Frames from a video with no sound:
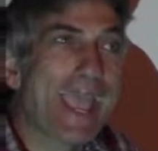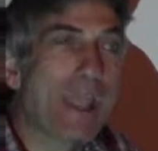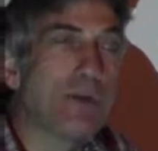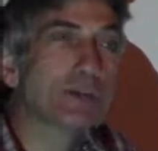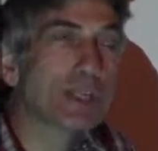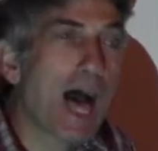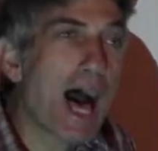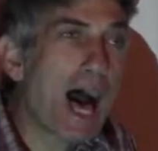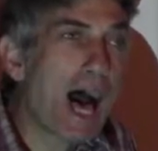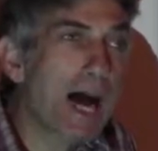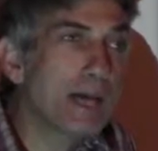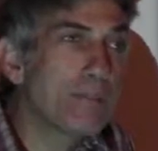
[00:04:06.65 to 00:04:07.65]
It was
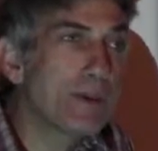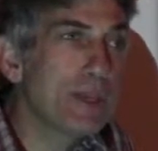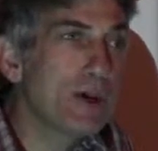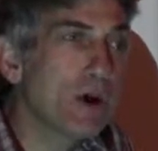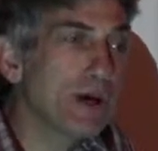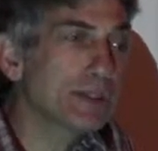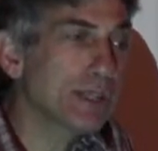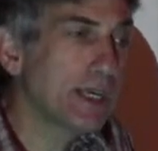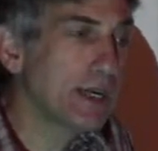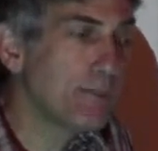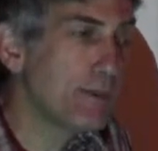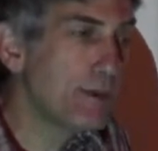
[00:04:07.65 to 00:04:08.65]
odd because it
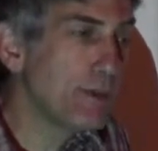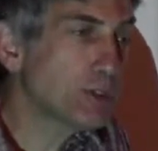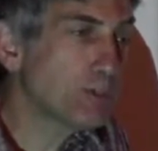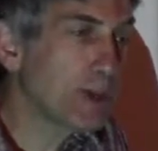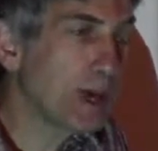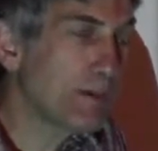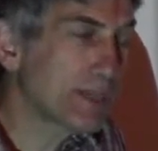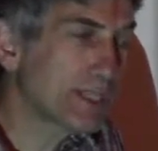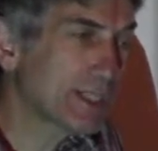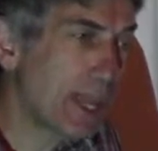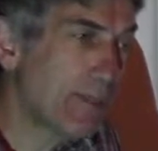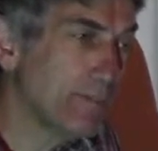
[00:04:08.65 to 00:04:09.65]
had pretty much become
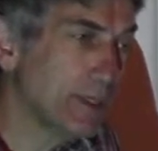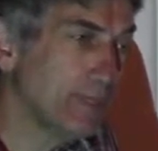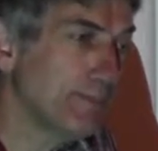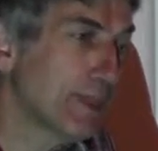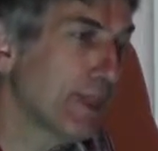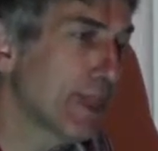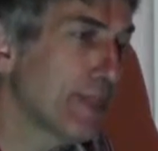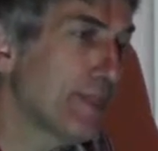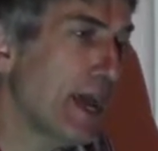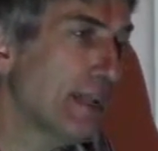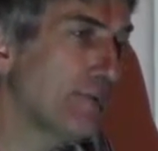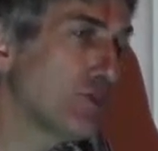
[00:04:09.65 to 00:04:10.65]
accepted
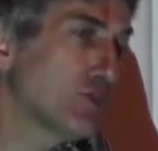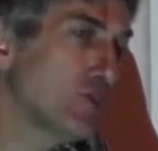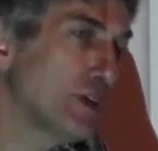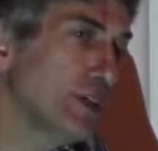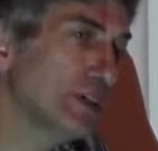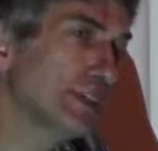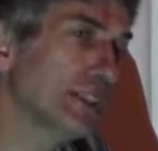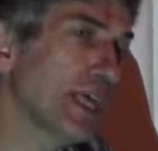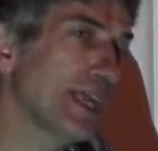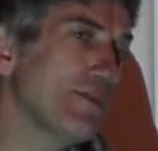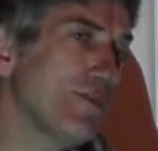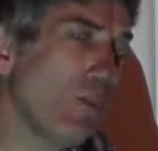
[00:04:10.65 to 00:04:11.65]
that if you treated a
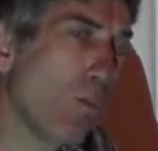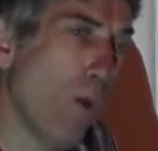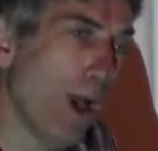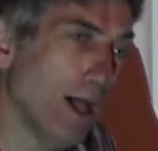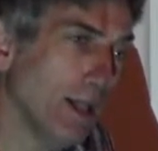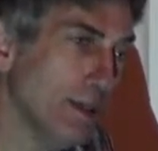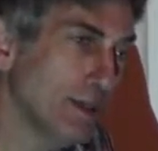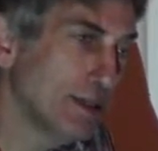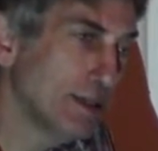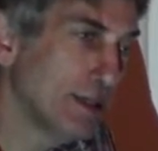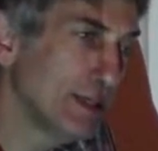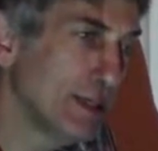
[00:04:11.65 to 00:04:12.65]
slave well
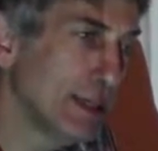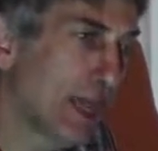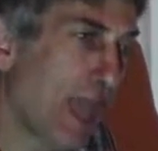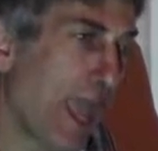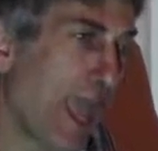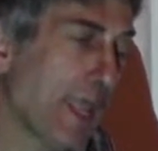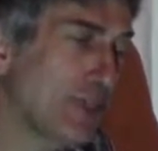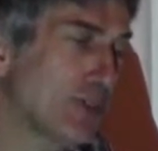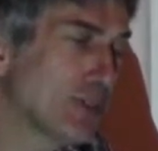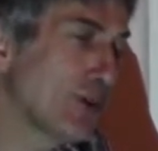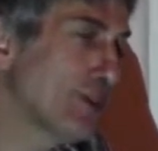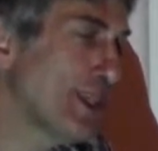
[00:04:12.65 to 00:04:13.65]
and you
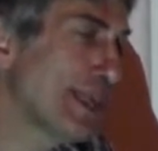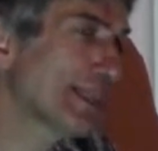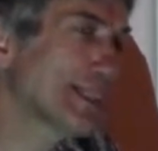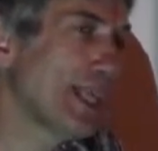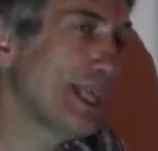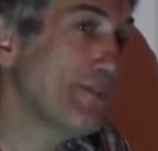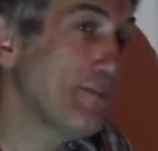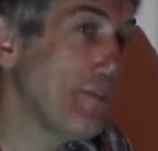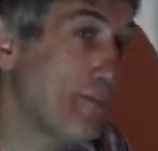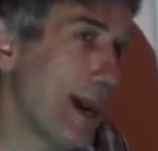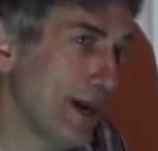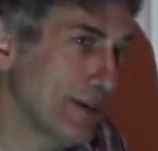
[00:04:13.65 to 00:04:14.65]
taught that slave
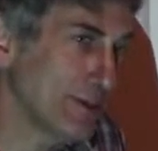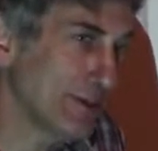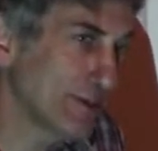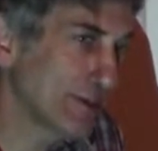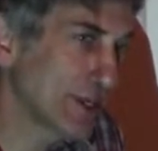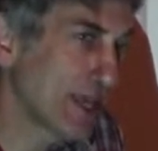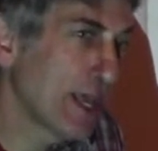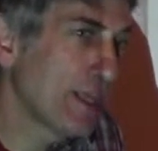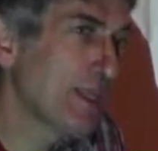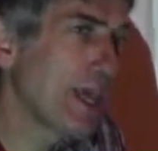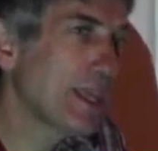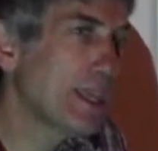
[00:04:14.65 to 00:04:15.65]
manners,
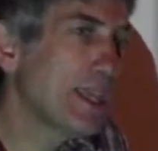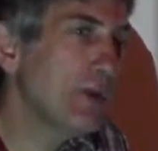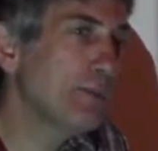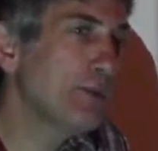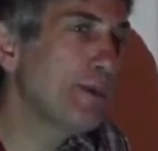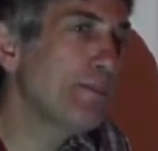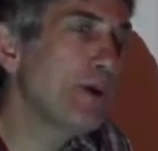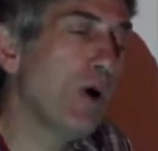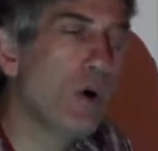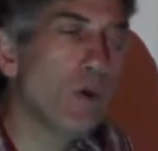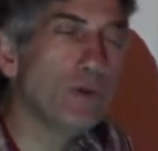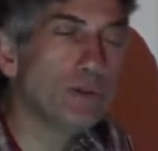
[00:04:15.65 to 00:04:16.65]
that he would be
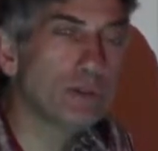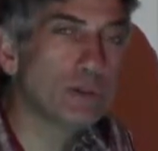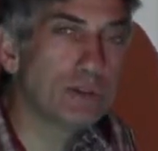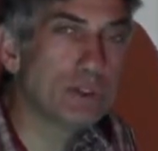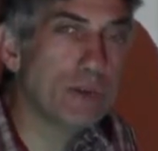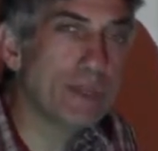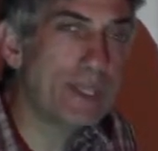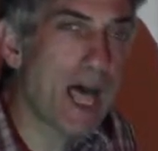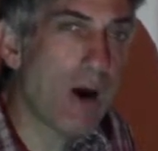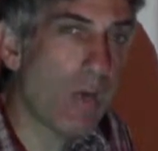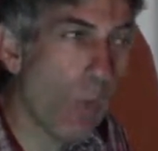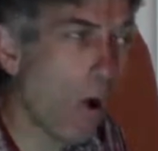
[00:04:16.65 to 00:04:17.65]
beholden to you and
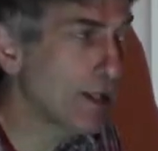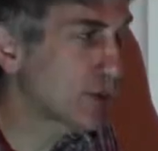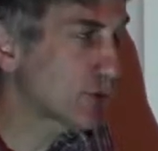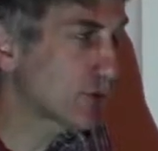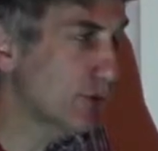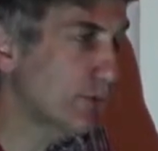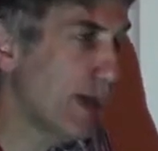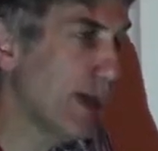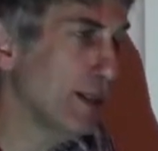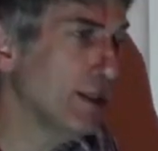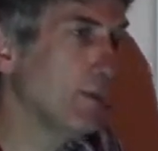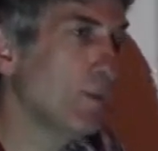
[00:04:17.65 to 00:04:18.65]
not want to rebel.